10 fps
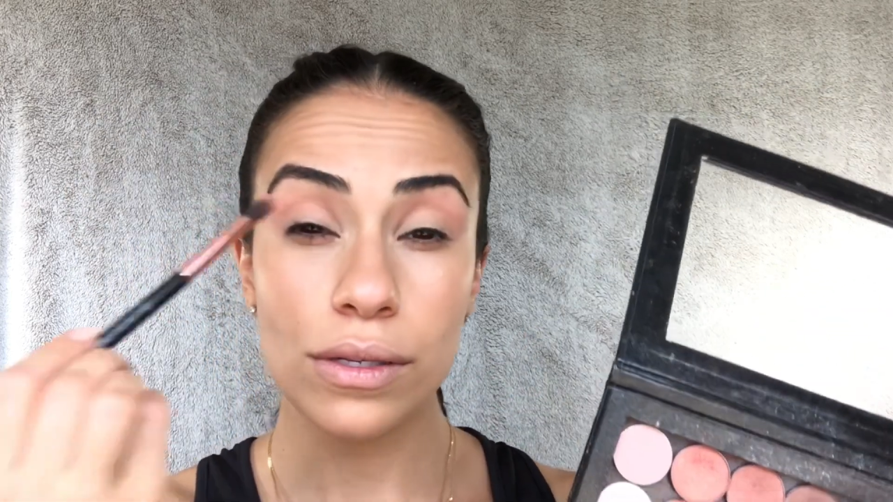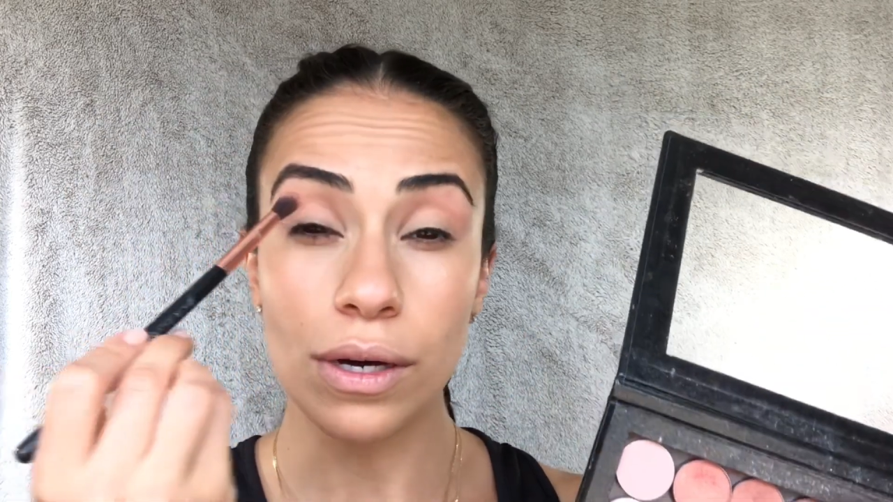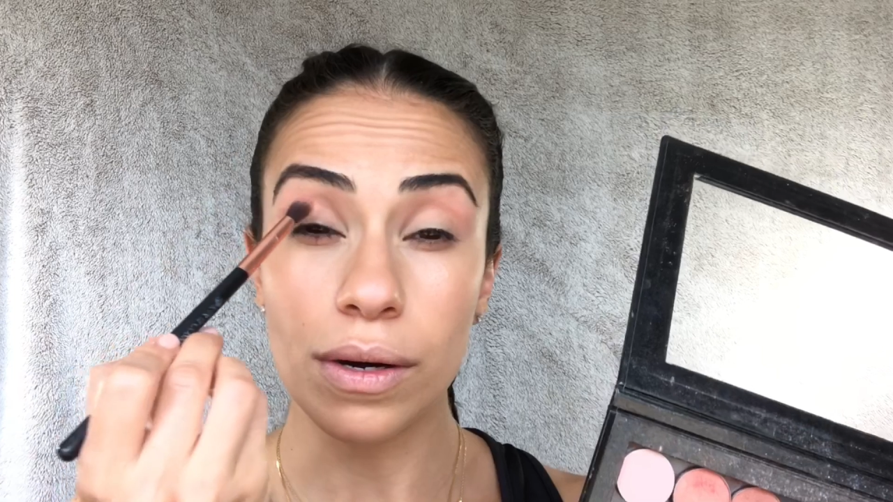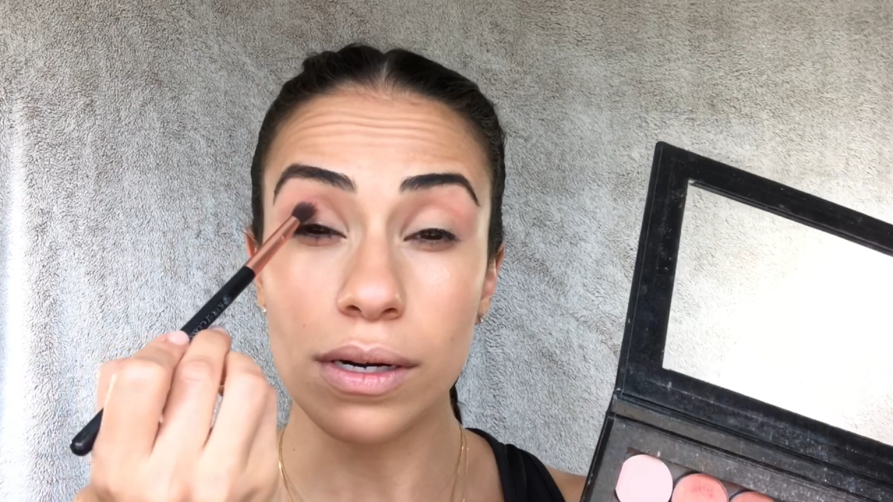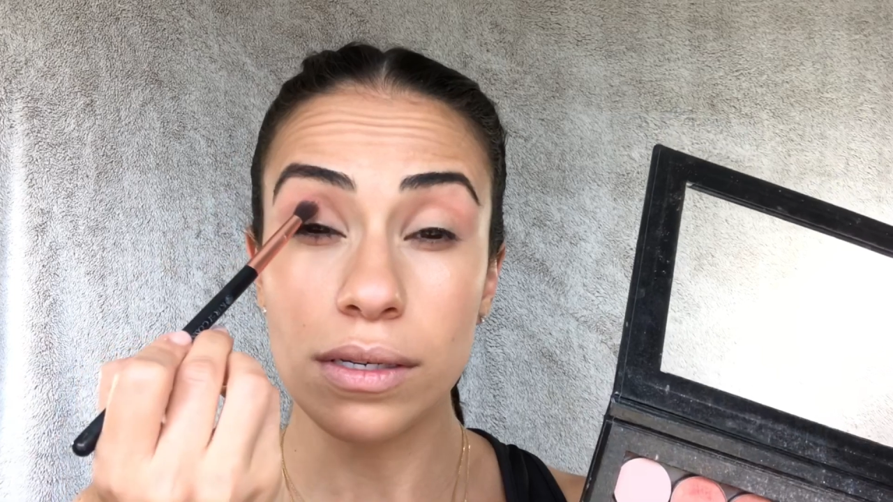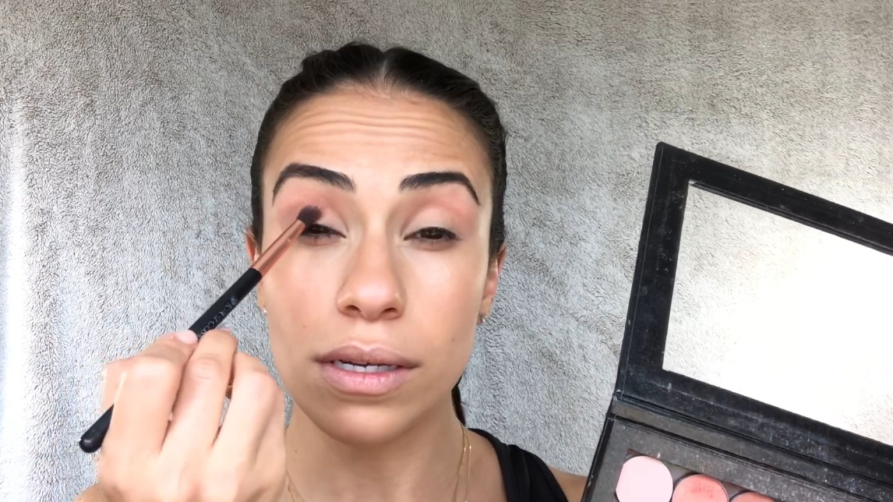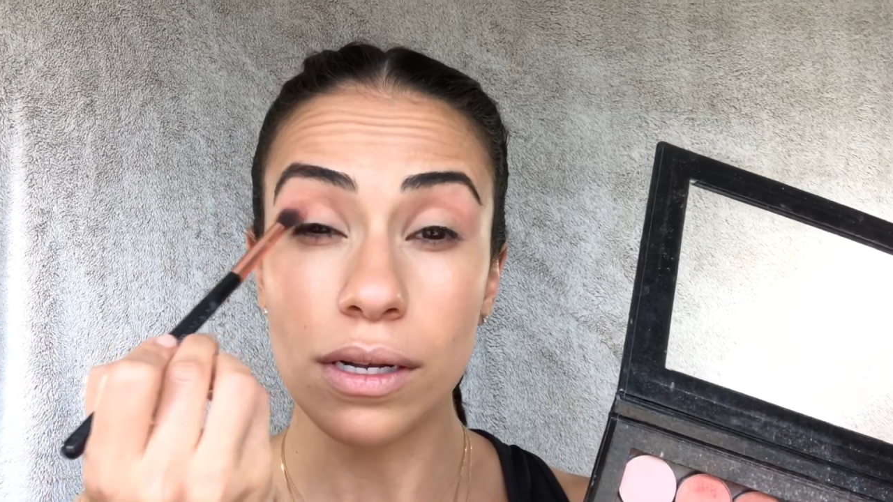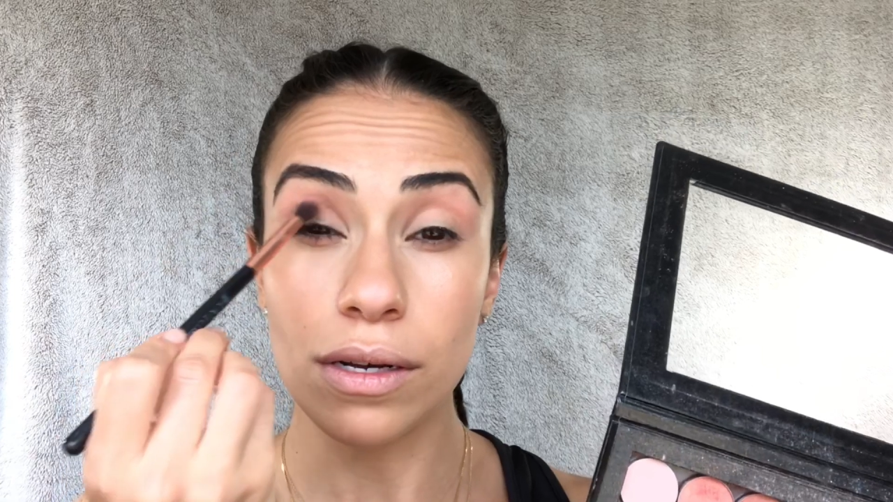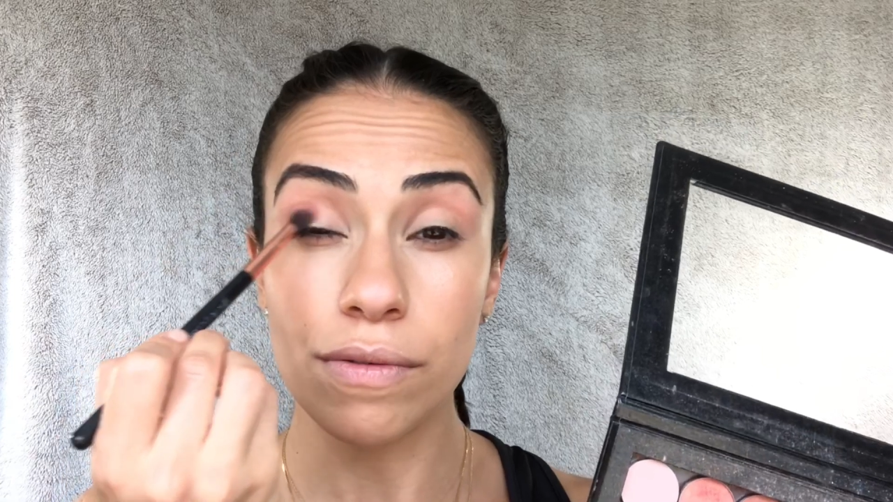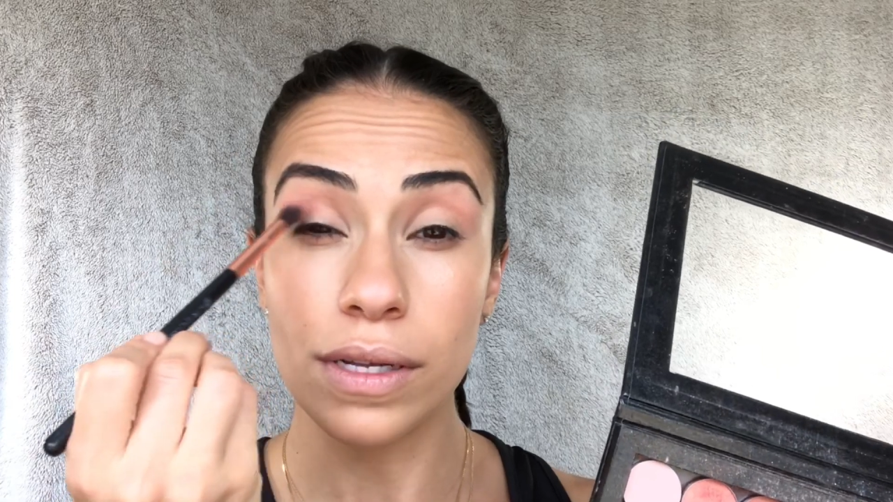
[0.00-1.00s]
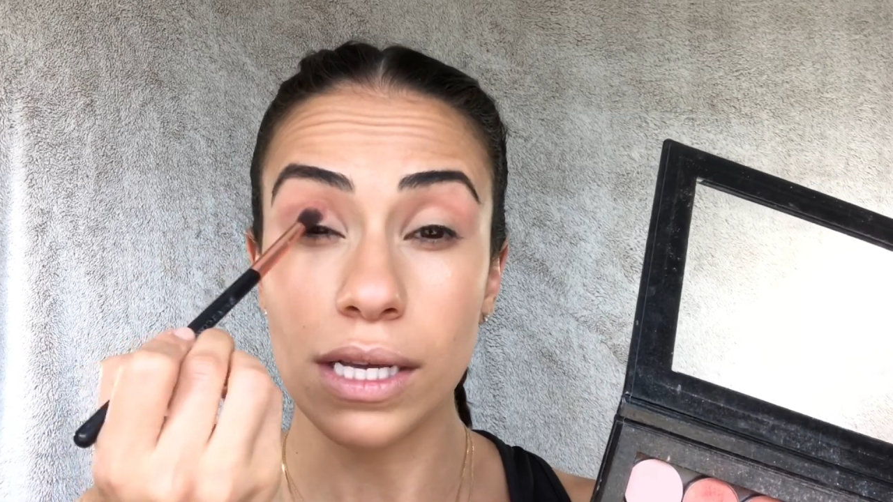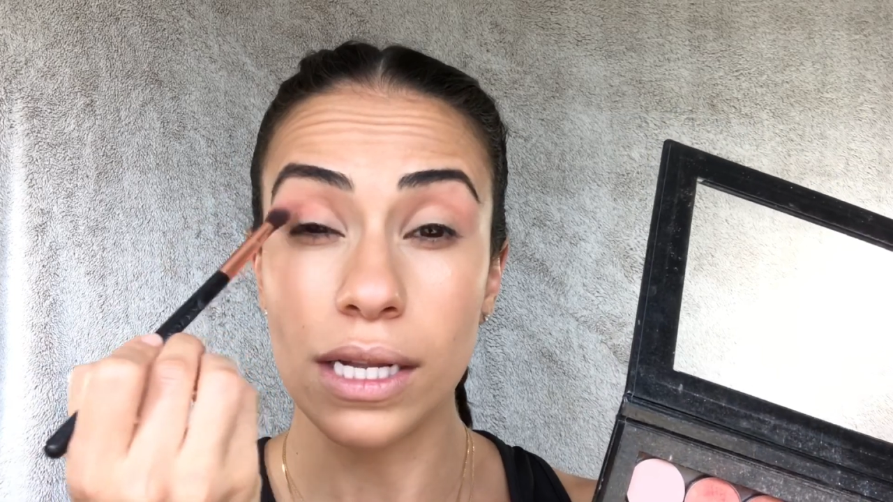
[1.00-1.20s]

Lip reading: so it'll still look really